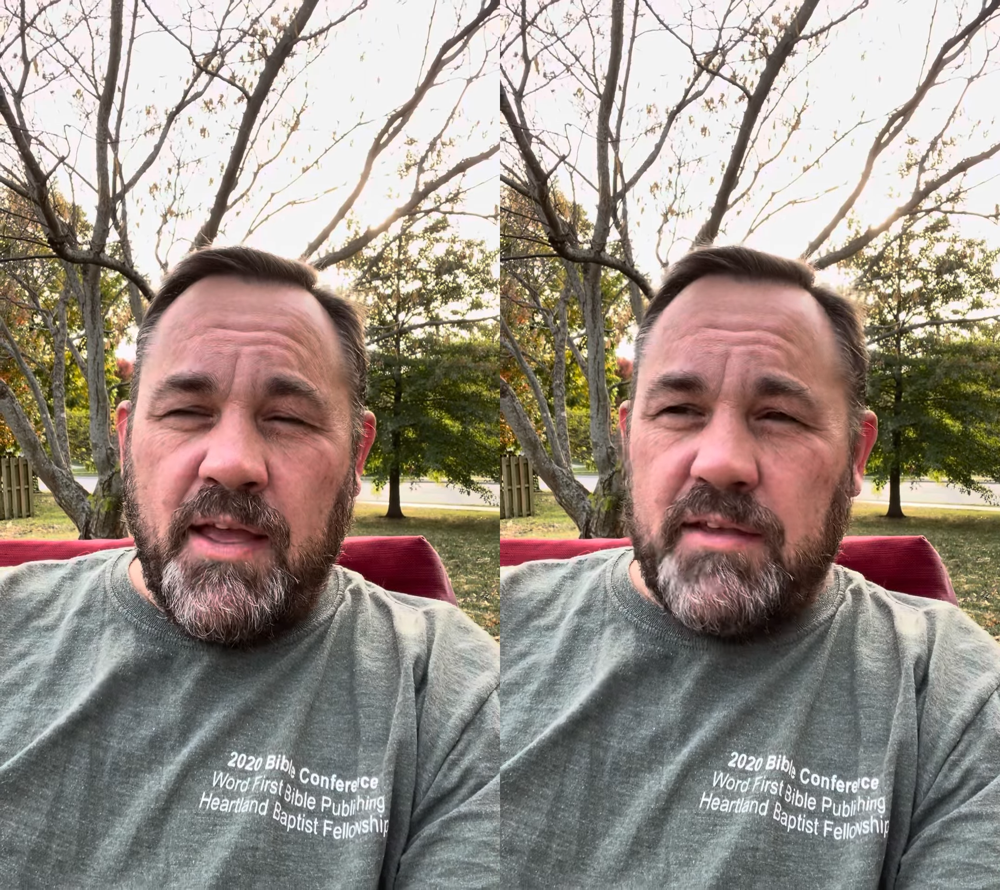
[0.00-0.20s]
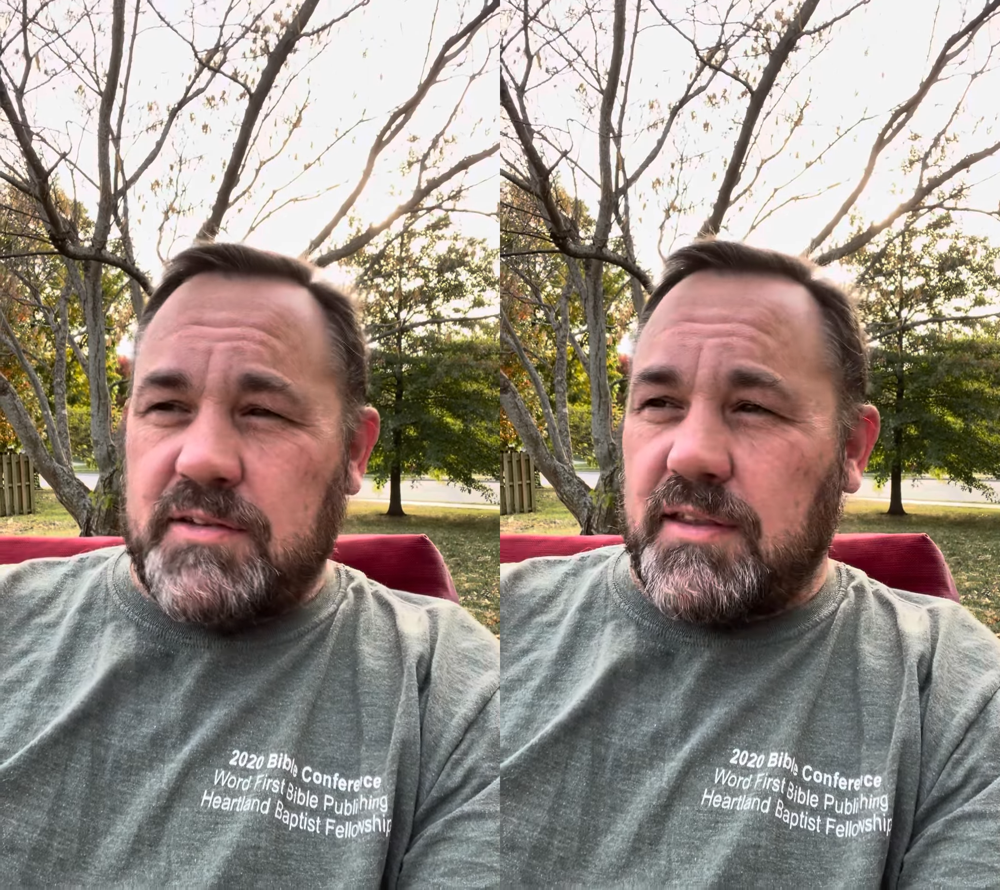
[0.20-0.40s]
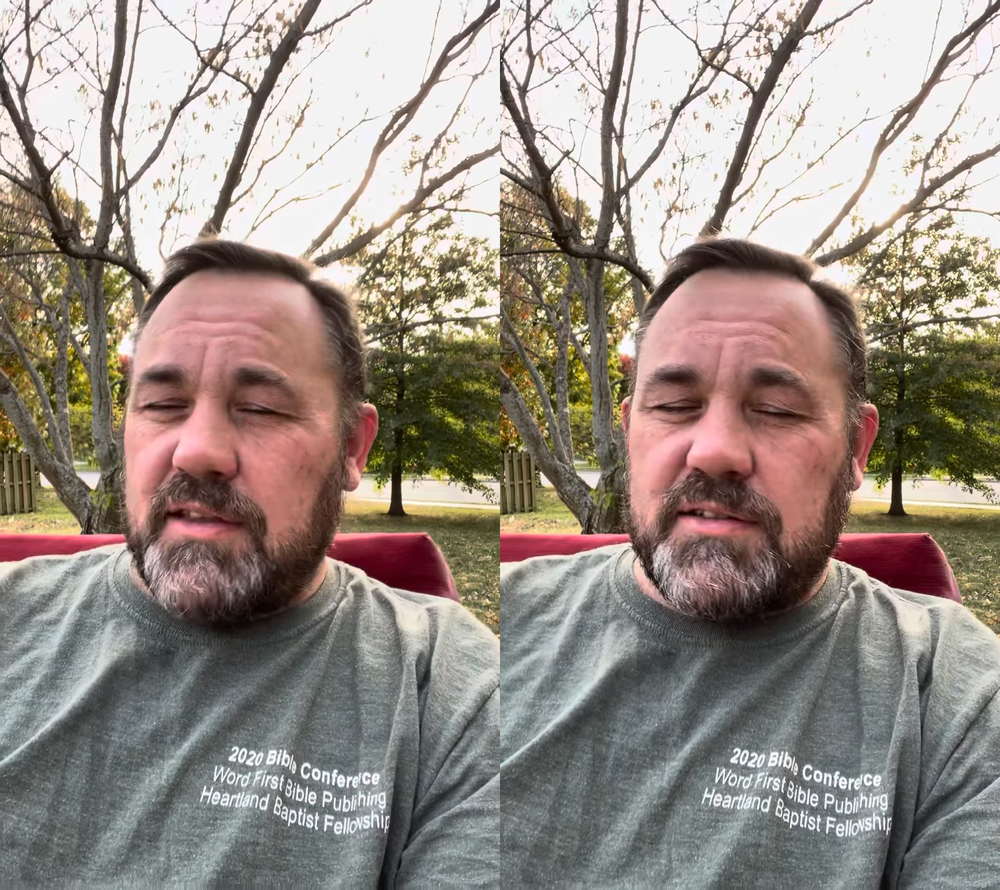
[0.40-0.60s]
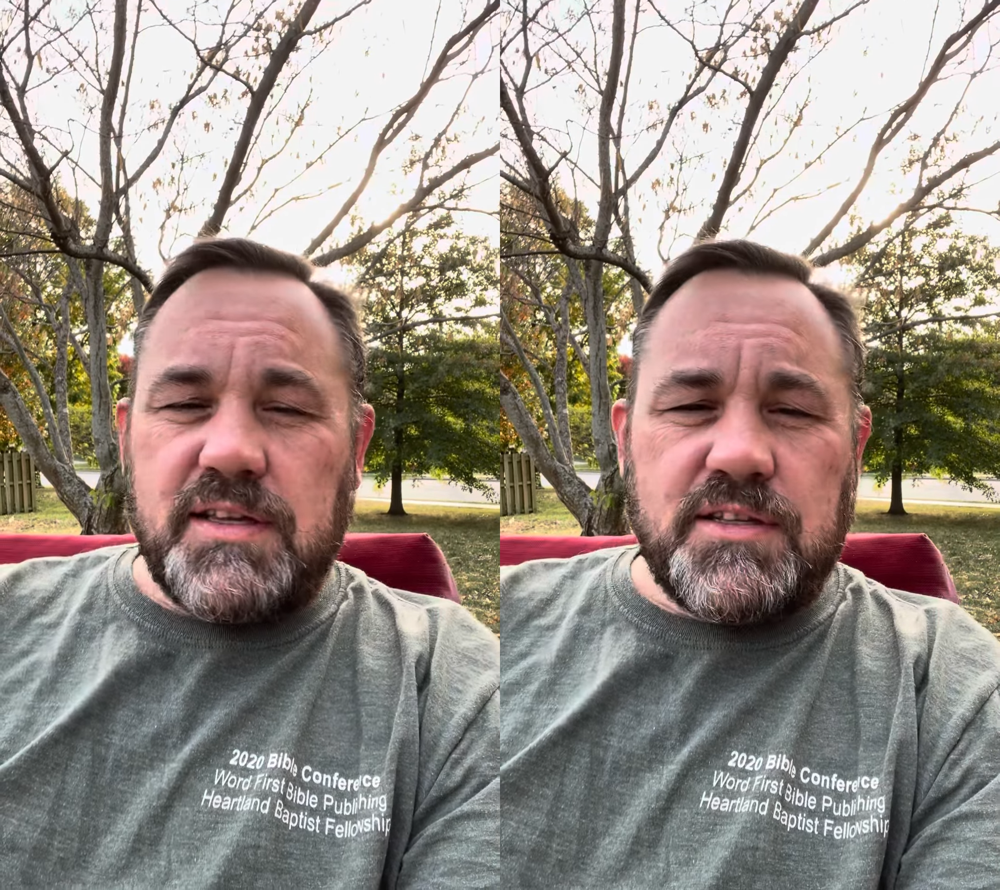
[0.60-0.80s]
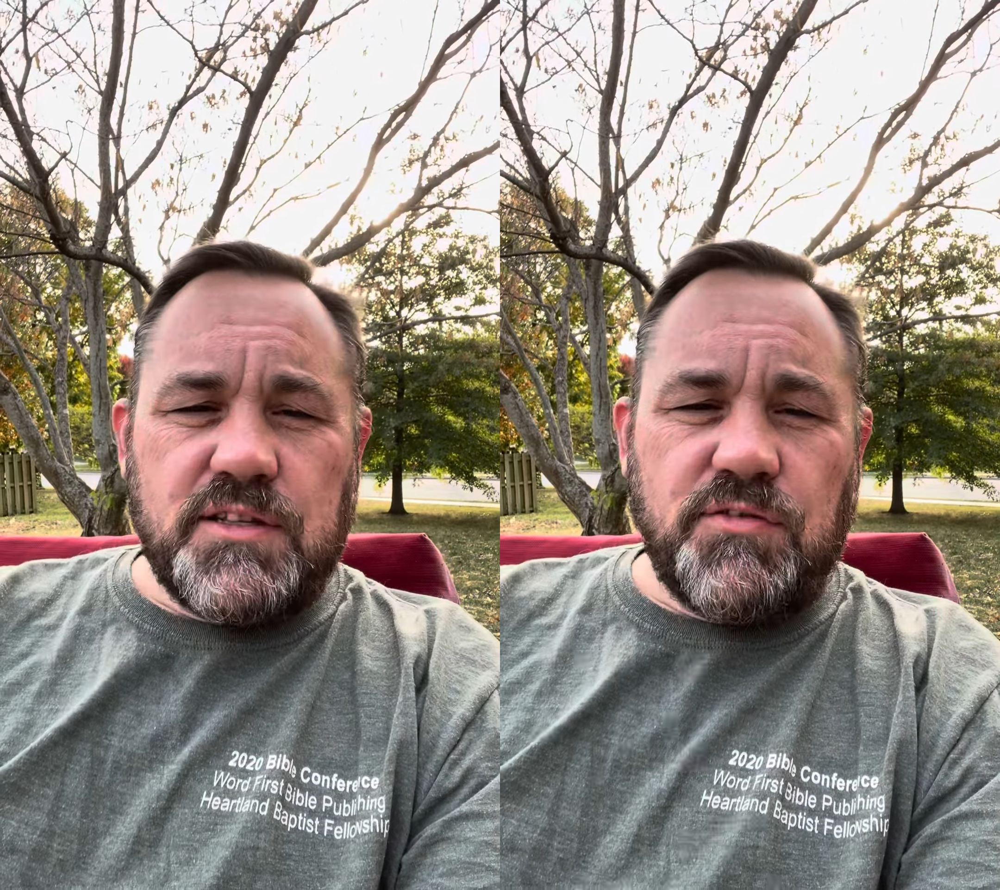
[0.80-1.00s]
It's like the
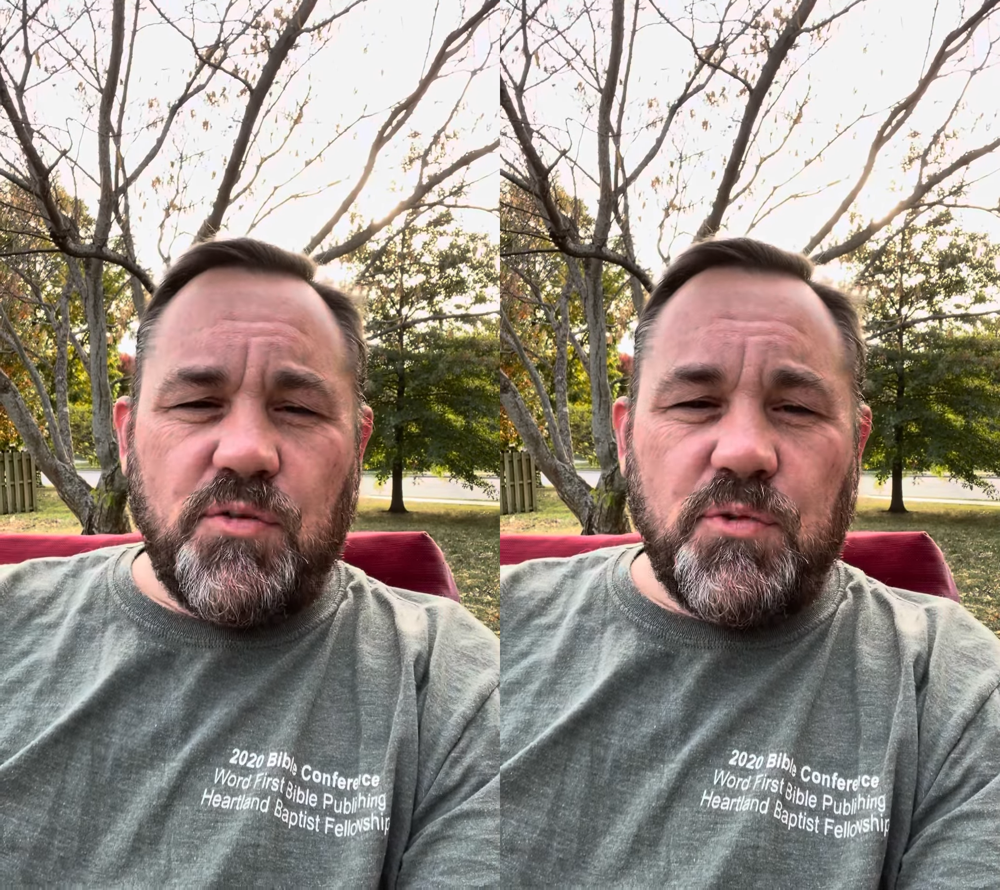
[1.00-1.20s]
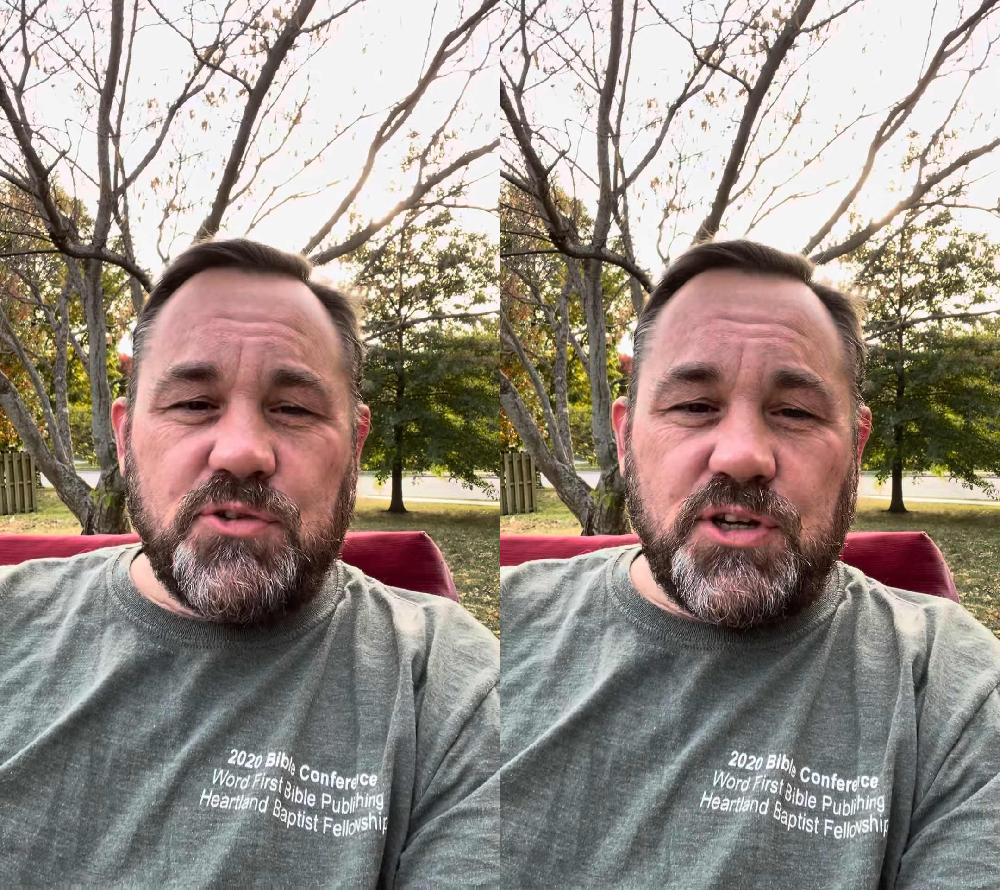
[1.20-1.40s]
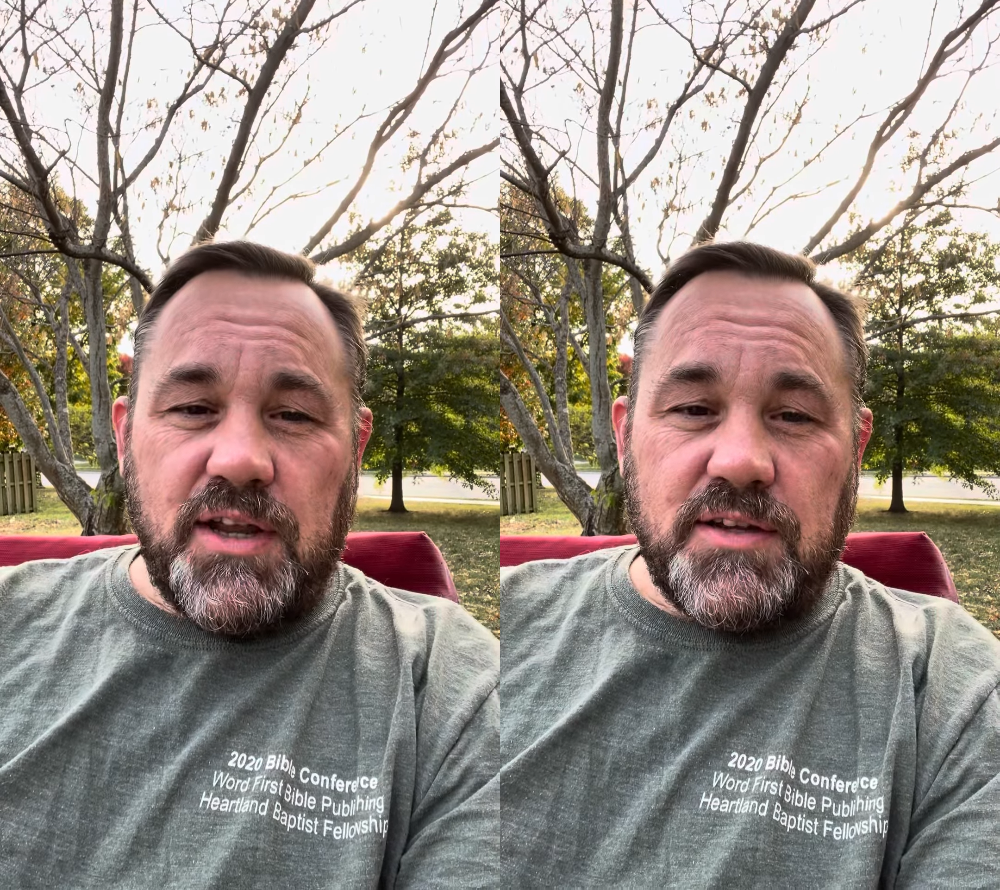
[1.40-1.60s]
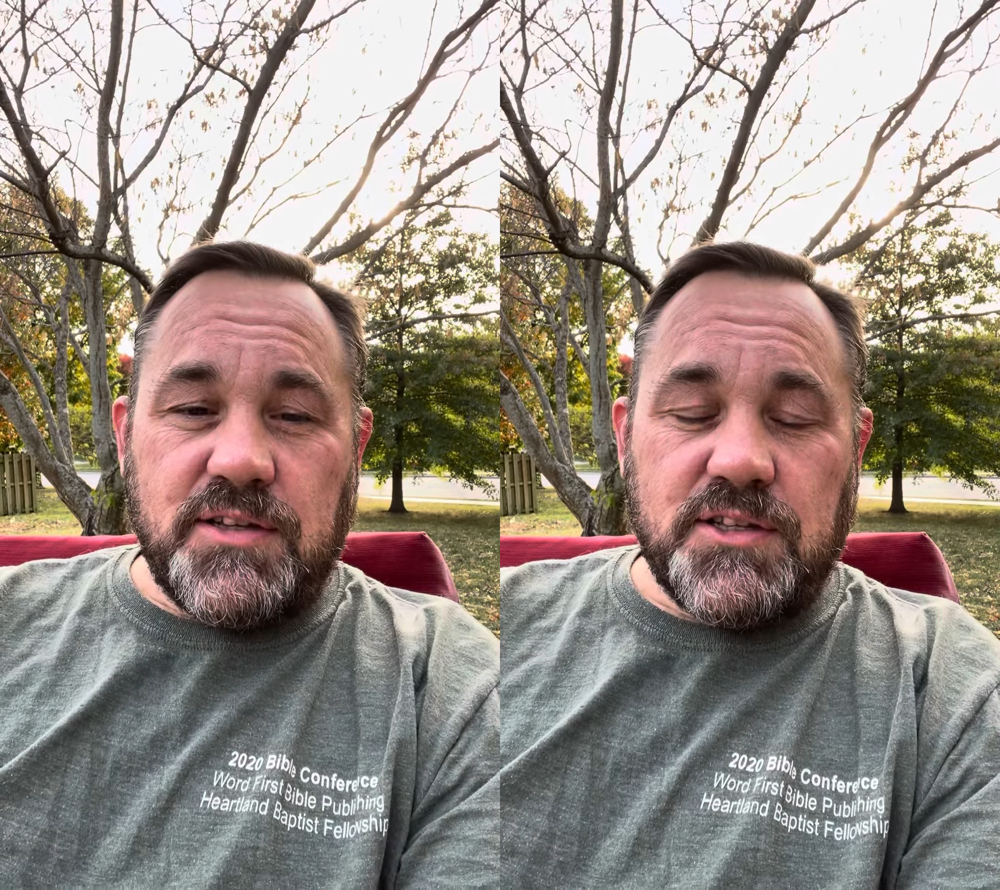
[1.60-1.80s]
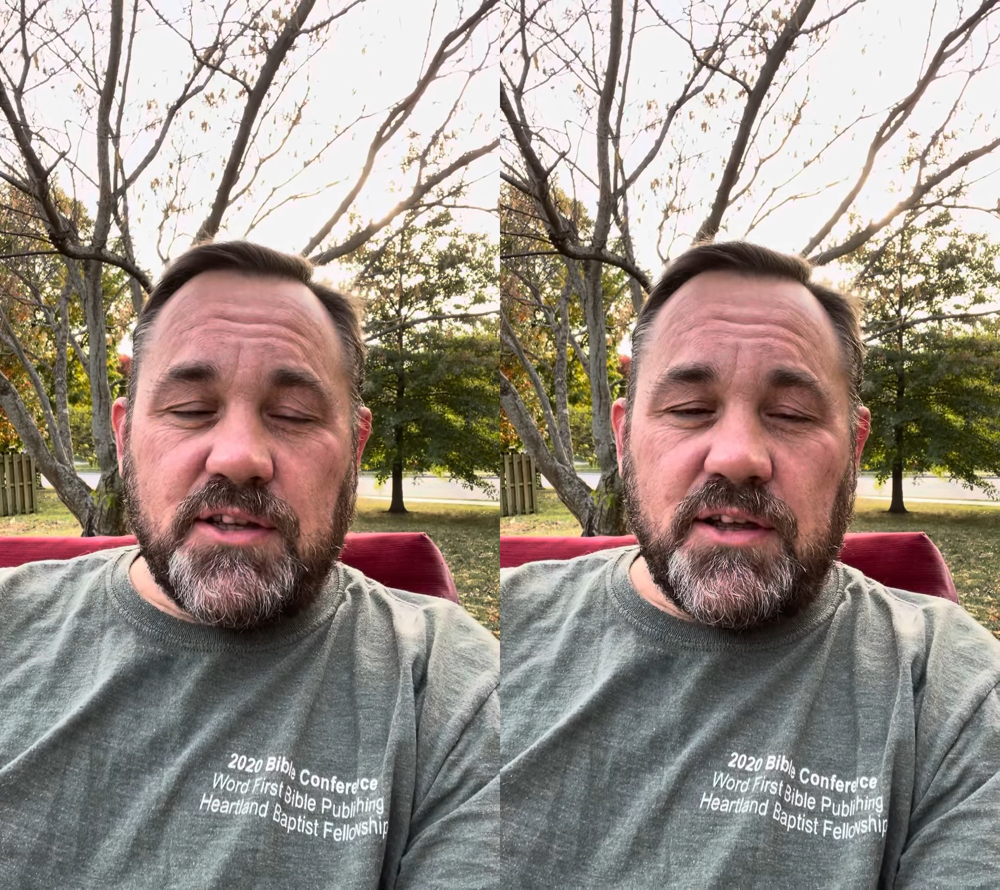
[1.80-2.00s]
seasons have almost changed
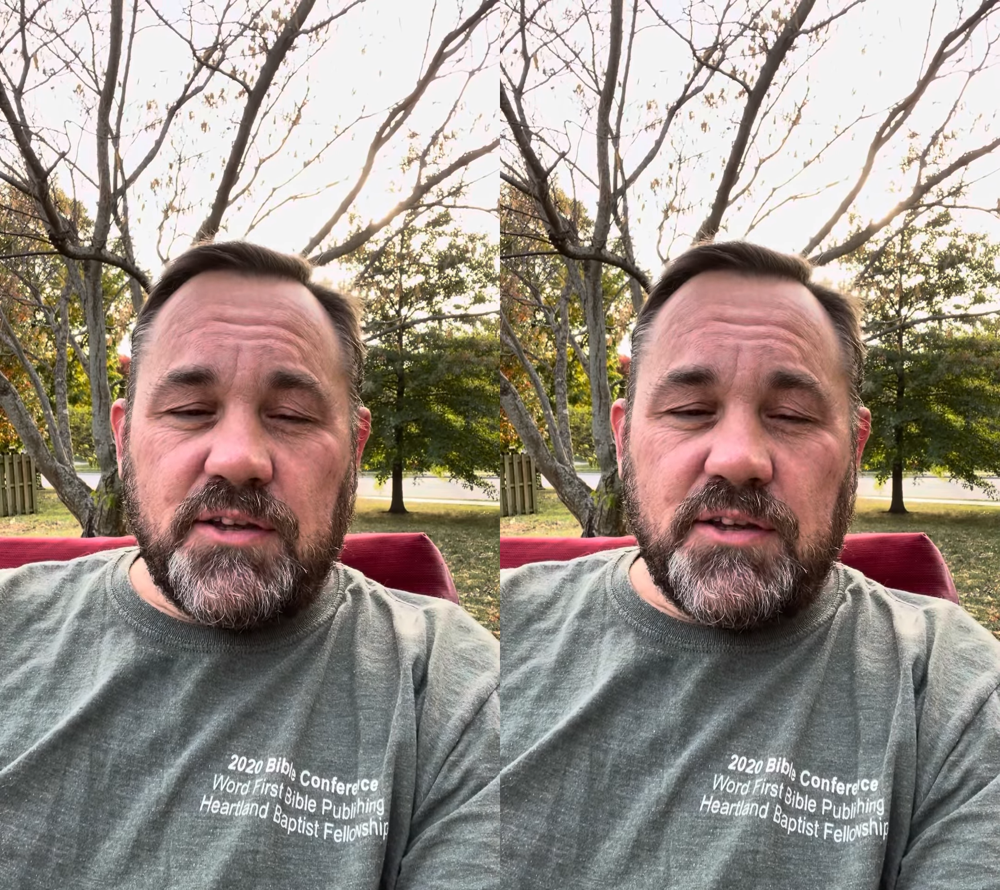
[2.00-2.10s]
since